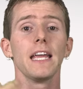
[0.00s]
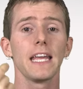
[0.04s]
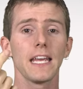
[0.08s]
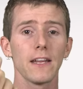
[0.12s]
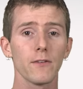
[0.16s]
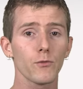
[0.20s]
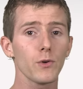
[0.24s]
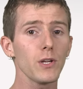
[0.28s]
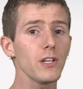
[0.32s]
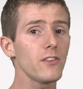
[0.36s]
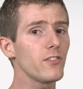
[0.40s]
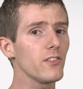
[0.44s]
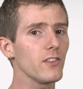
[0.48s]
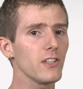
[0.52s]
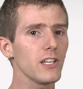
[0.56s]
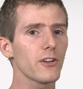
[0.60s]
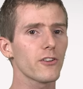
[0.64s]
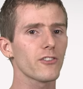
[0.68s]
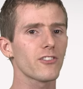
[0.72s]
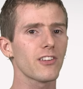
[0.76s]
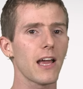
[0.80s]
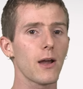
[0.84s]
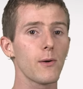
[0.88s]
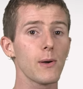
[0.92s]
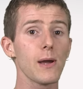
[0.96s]
In recent
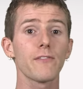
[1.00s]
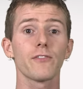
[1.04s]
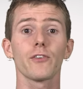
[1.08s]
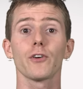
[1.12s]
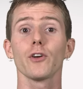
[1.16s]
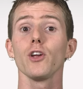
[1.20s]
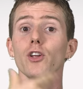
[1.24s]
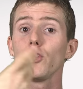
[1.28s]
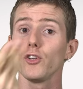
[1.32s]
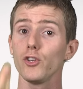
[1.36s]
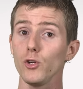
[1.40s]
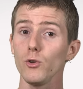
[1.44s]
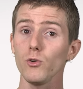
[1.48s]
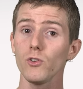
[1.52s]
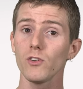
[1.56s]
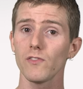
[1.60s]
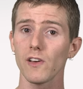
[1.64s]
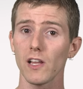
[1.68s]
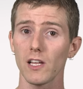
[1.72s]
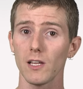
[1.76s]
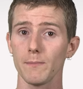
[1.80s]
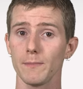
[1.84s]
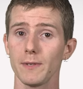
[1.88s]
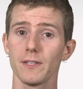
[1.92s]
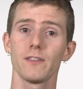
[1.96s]
years, however, new
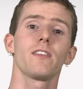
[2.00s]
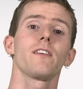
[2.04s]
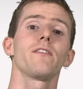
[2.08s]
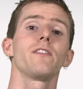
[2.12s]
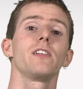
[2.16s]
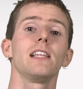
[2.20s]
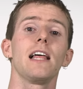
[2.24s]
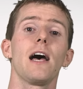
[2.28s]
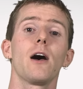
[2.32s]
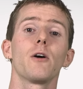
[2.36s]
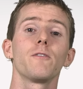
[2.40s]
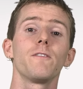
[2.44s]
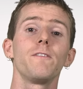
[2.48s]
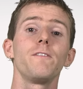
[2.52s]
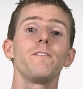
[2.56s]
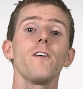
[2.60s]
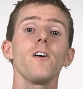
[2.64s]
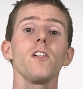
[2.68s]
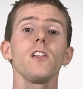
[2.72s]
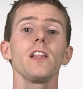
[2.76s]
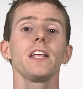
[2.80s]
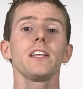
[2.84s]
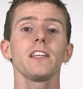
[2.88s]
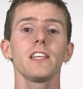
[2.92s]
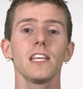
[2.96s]
developments have allowed
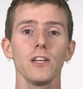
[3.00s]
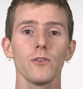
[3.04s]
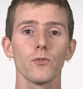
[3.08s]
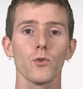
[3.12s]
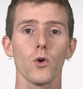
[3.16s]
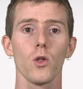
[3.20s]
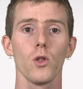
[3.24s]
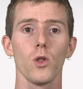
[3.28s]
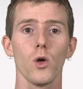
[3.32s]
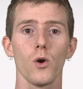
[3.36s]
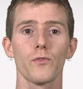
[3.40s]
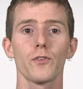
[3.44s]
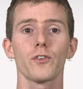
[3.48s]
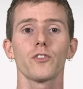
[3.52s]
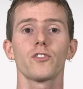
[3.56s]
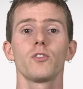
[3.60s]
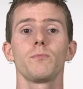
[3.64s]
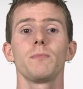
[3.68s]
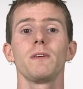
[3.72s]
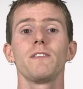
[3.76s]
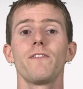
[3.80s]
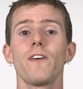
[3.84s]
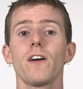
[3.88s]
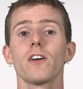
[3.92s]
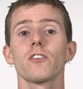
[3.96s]
full N-key rollover to
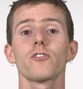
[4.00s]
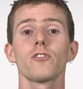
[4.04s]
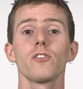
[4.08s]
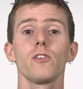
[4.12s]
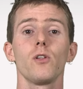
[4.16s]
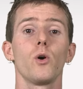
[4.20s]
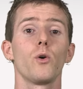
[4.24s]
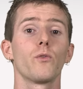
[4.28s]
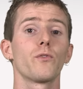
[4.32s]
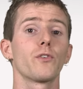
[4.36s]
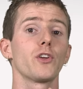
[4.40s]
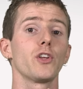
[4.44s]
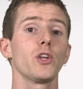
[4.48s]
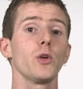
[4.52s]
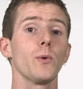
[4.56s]
be functional over